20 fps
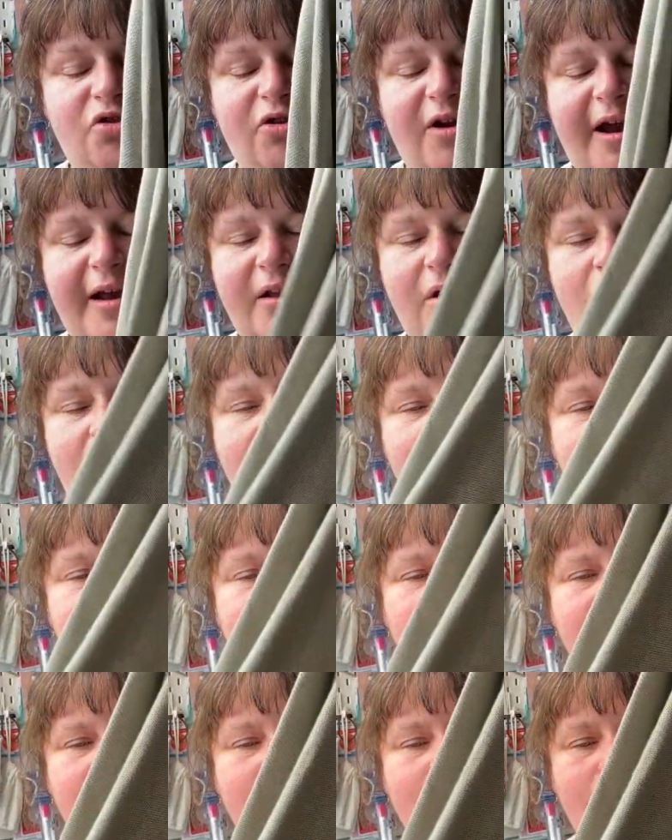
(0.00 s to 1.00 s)
tried it on,
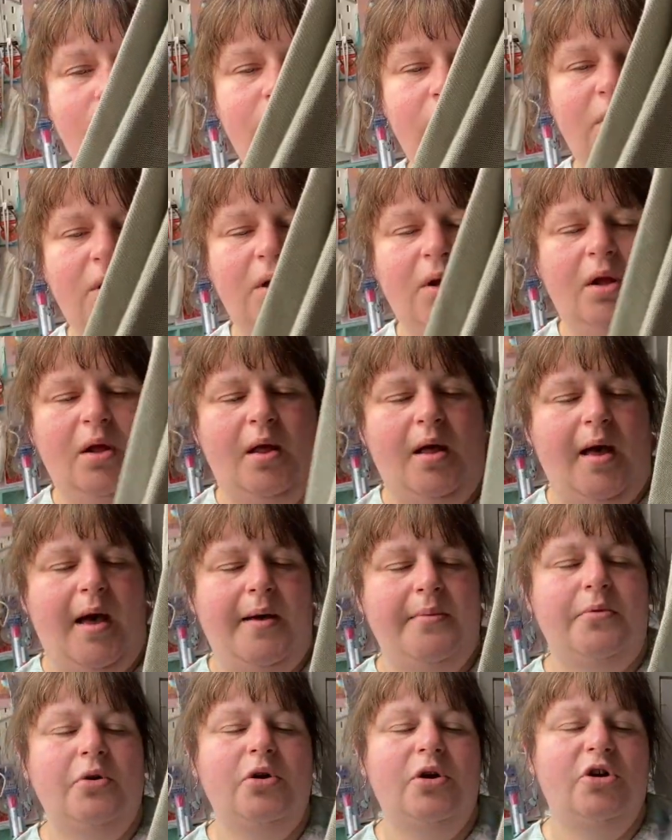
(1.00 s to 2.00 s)
so
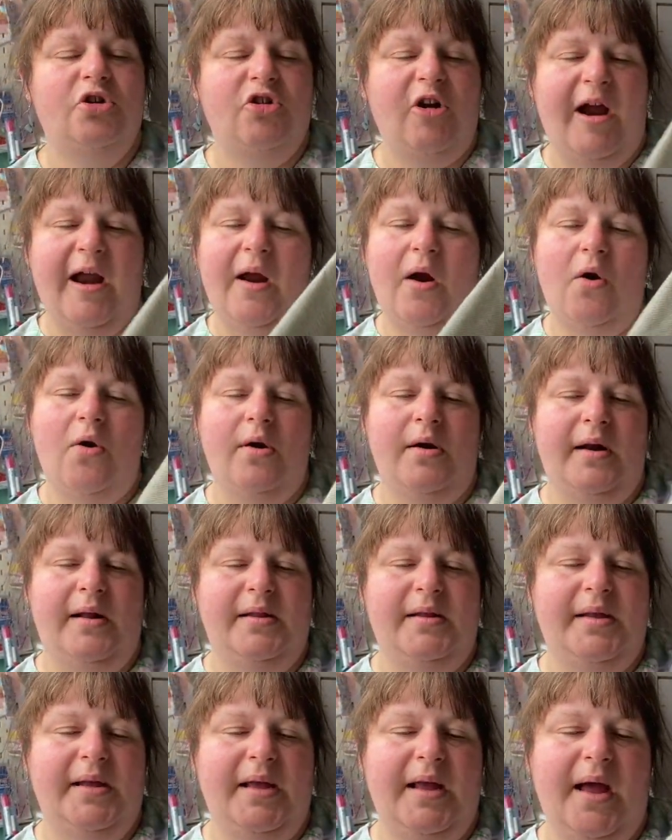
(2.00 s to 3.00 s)
I'm going to try it on and
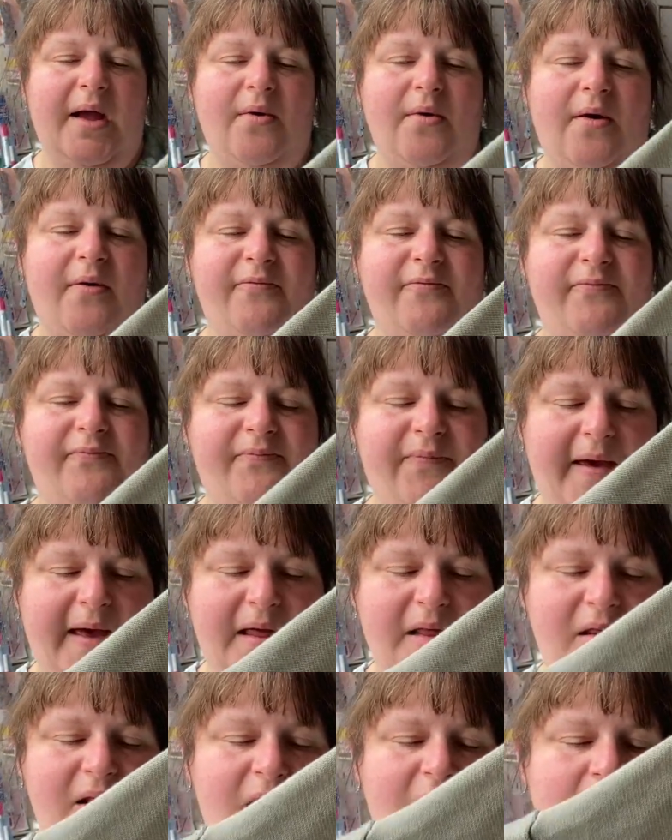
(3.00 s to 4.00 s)
see how I fit.
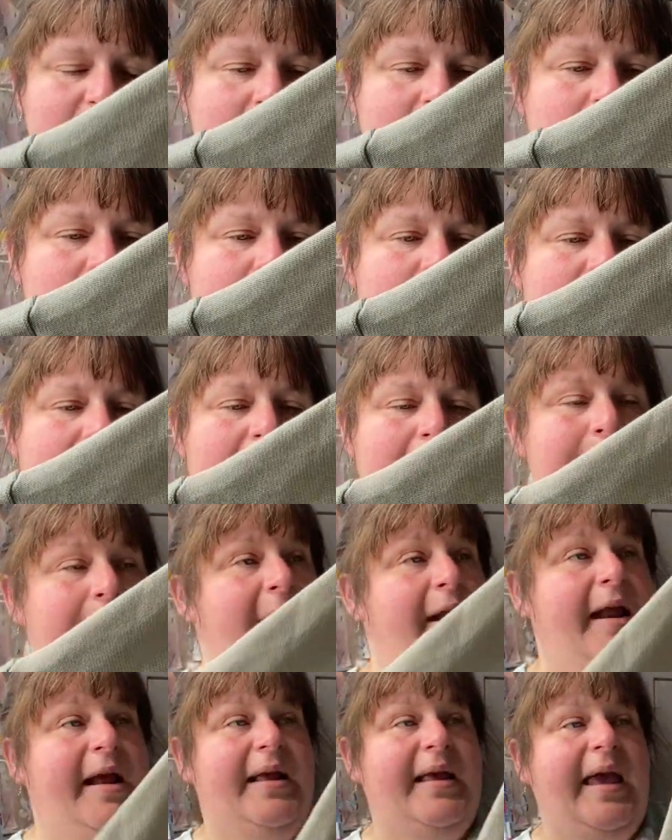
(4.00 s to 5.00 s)
I
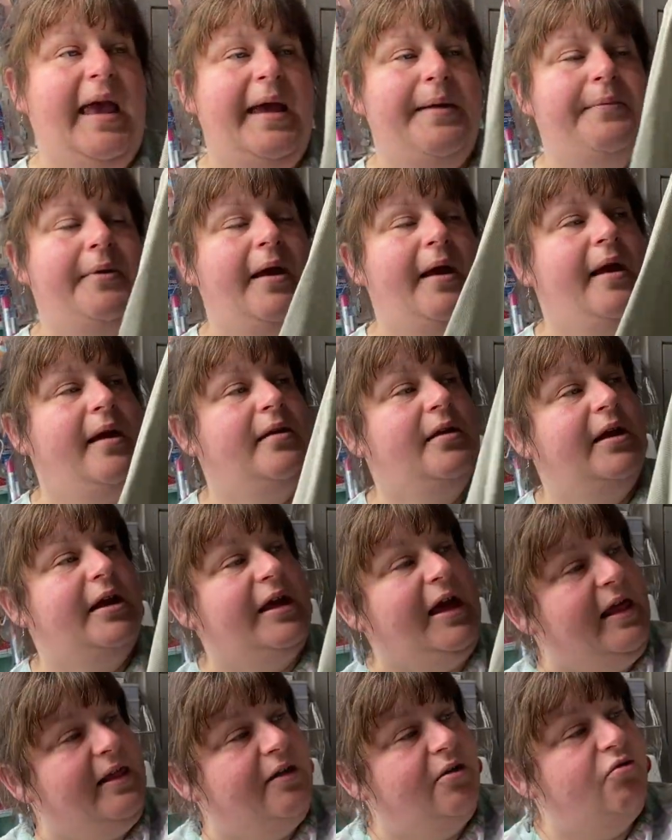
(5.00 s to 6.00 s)
mean, it came
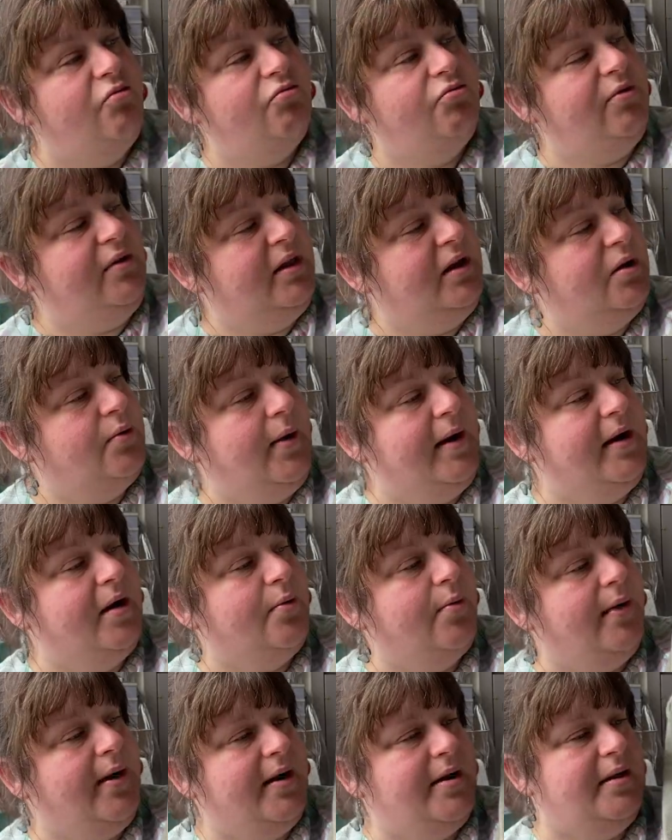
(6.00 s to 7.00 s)
together really quite
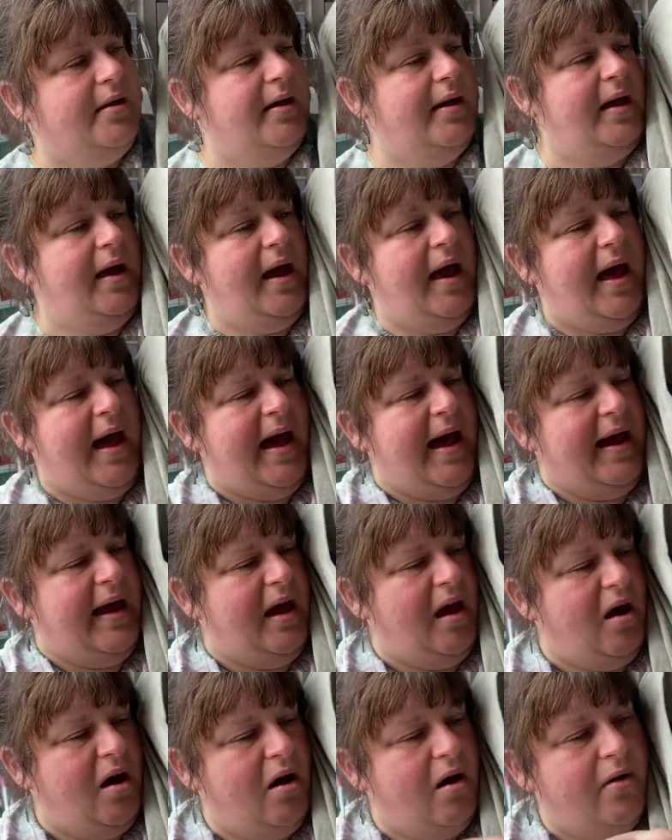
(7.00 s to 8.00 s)
quickly. I
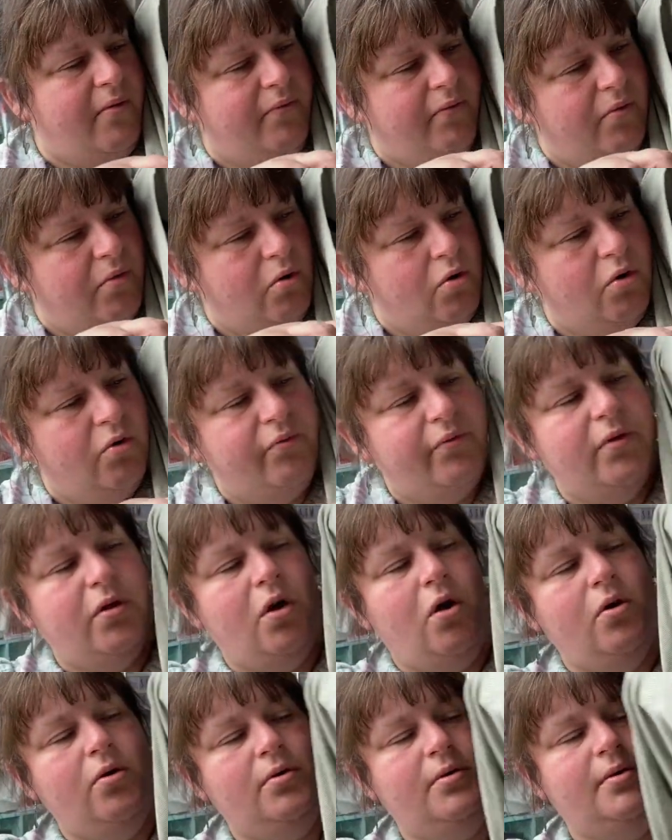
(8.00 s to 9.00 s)
have overlocked